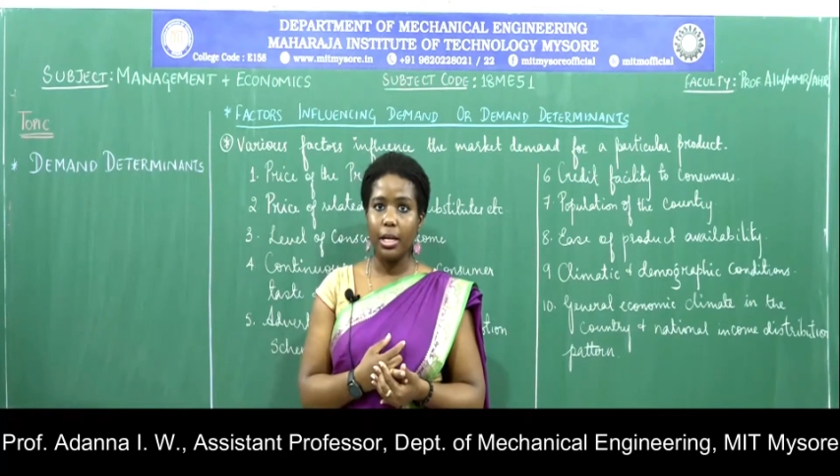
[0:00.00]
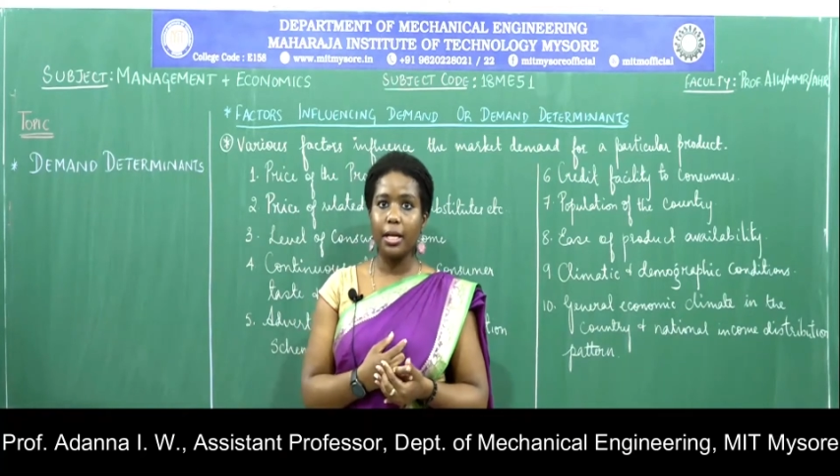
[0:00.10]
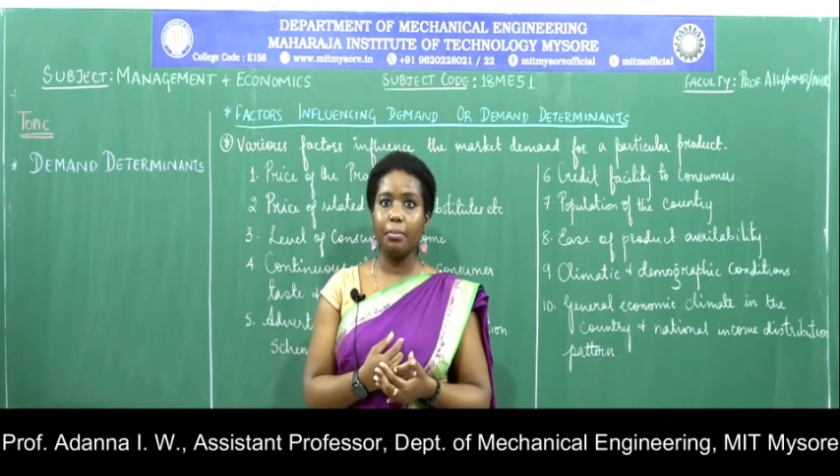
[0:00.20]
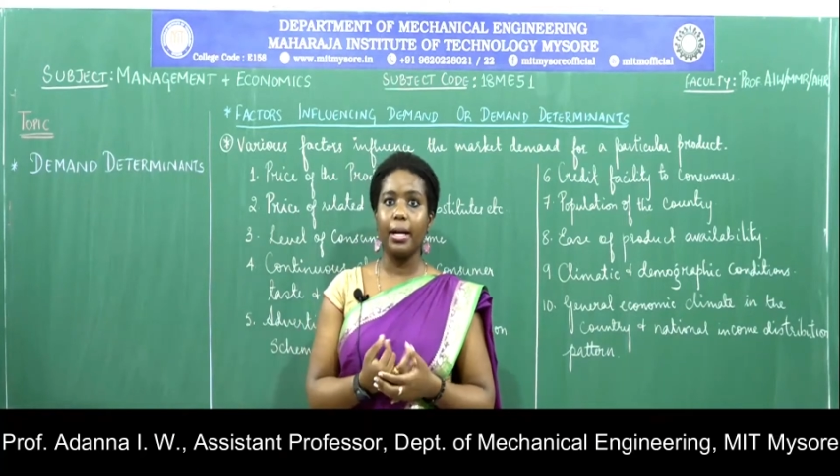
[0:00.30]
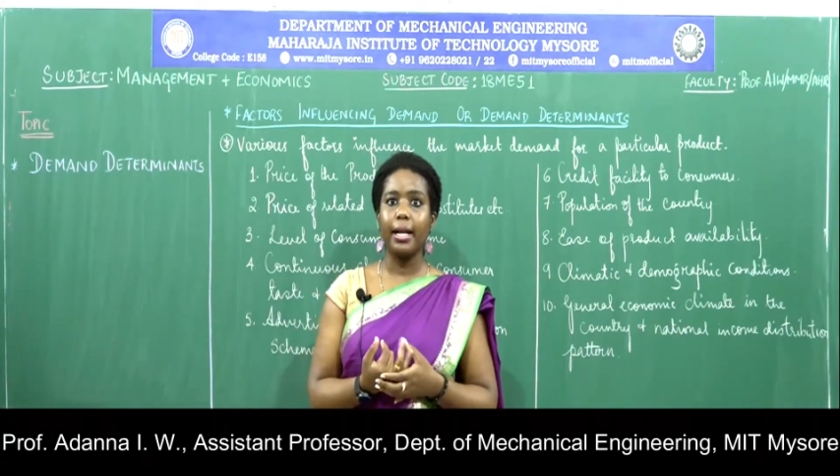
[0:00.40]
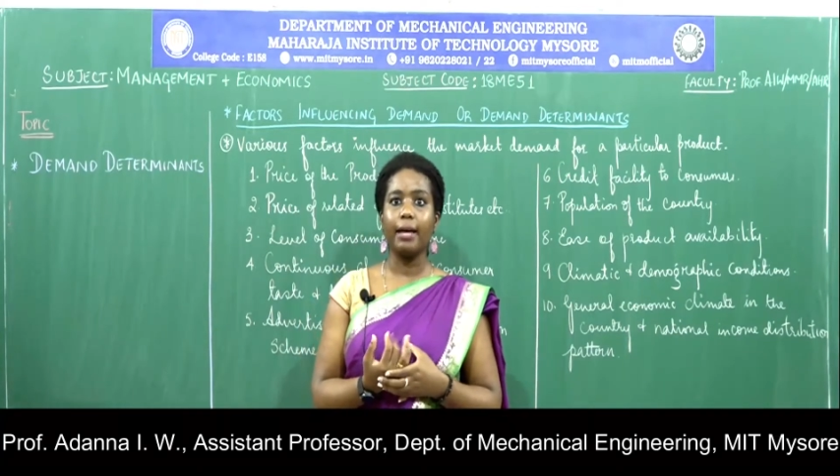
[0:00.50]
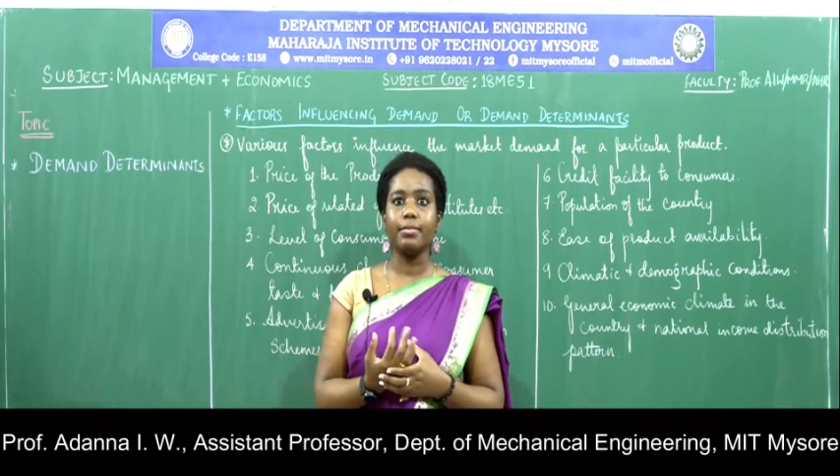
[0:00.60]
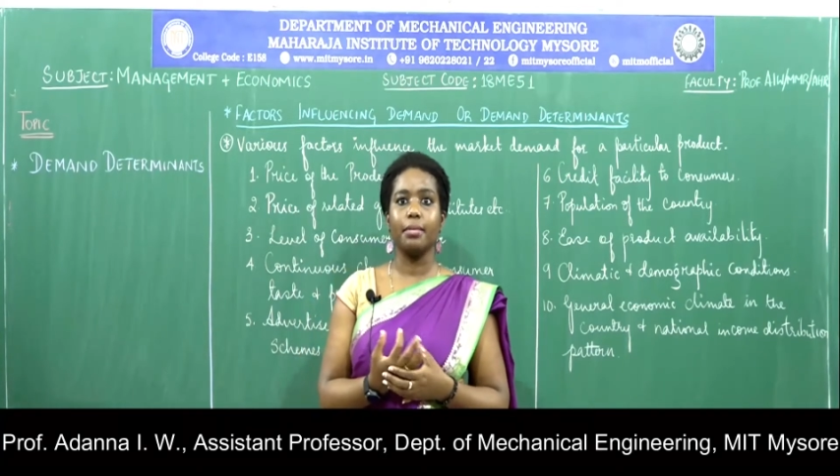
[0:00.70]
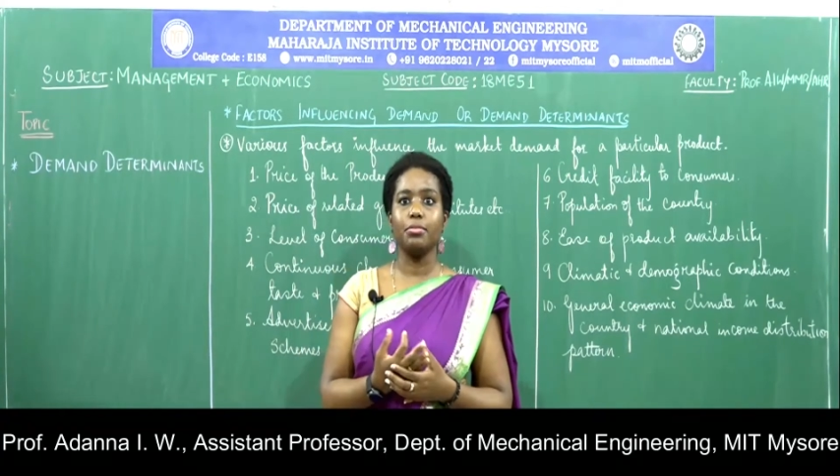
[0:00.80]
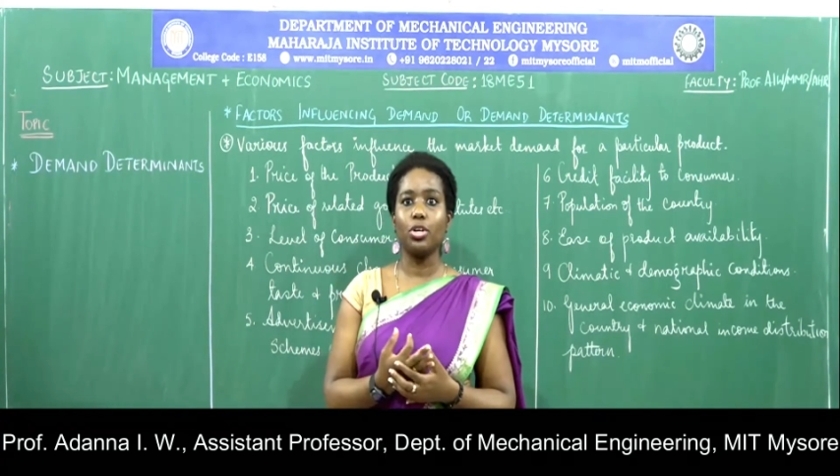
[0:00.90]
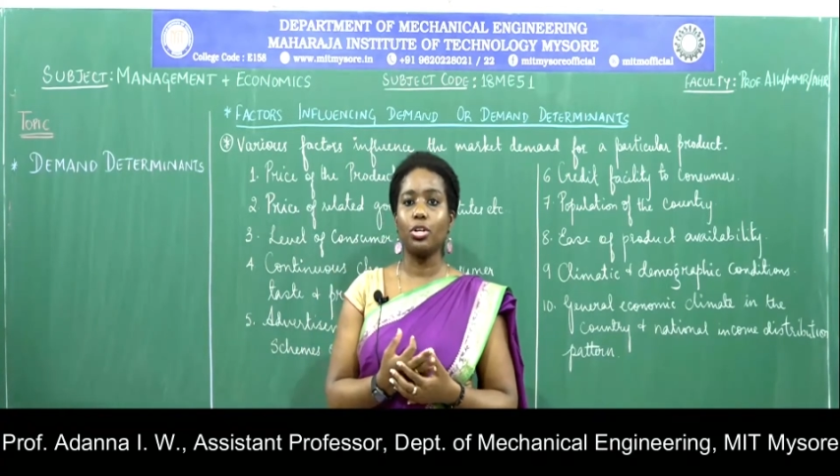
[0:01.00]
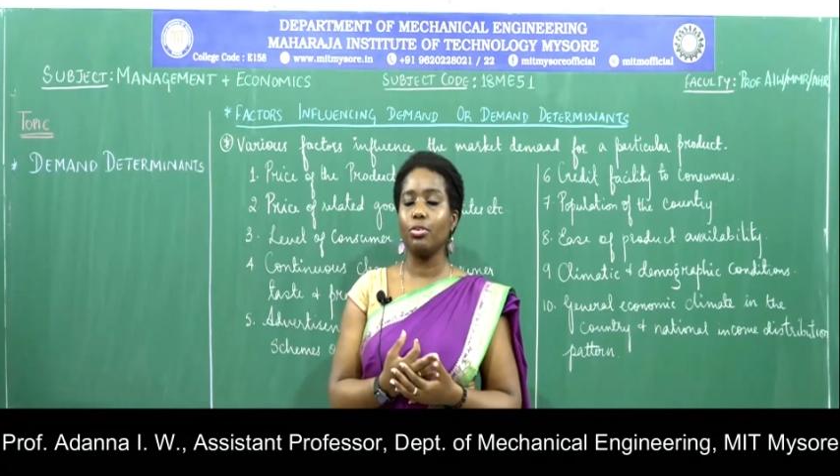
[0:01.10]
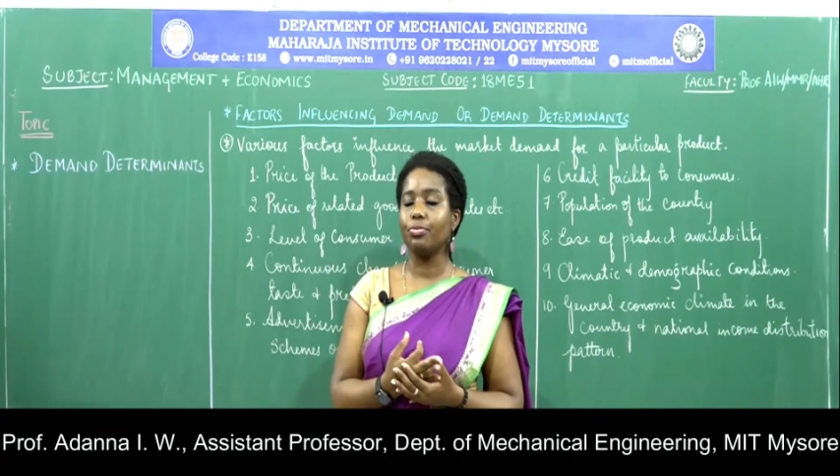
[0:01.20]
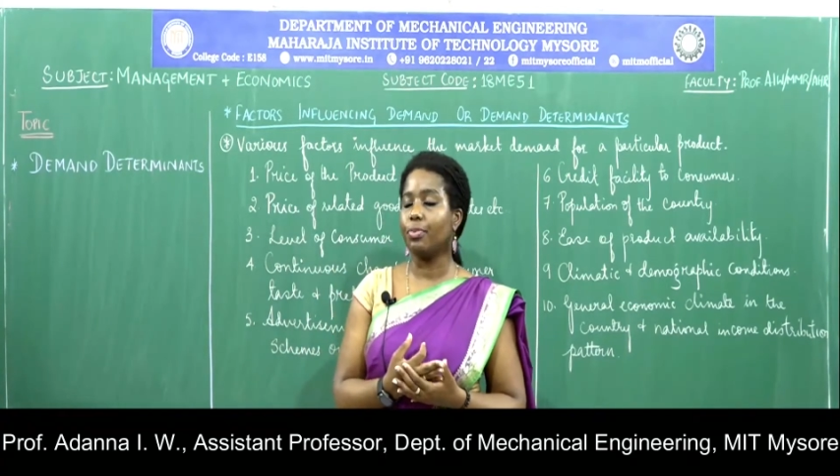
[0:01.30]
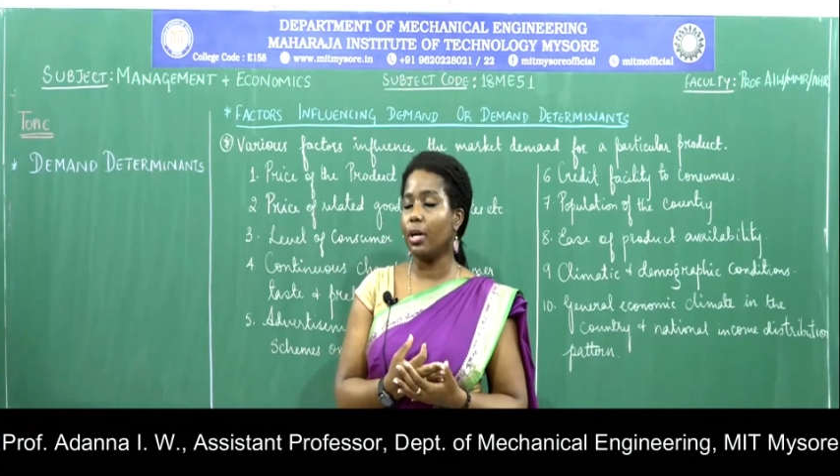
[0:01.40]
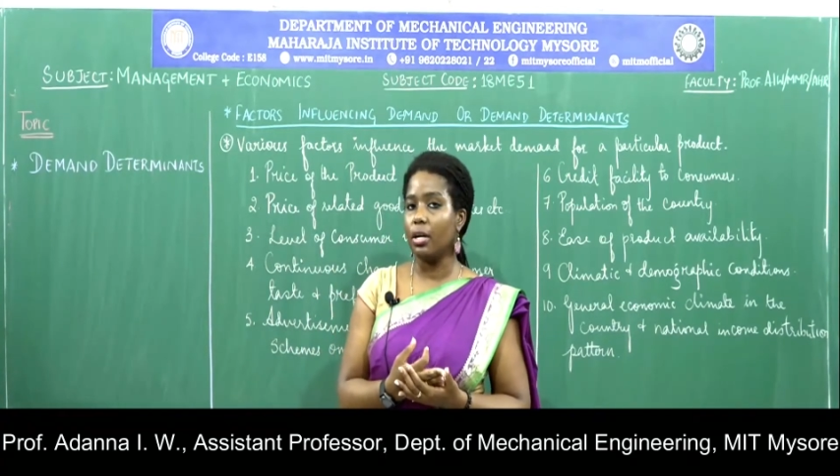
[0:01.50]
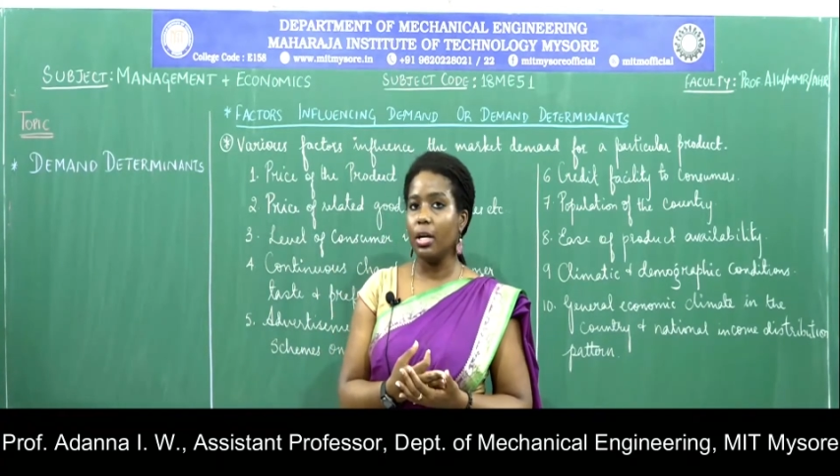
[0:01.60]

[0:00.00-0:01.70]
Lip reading: it might have some sort of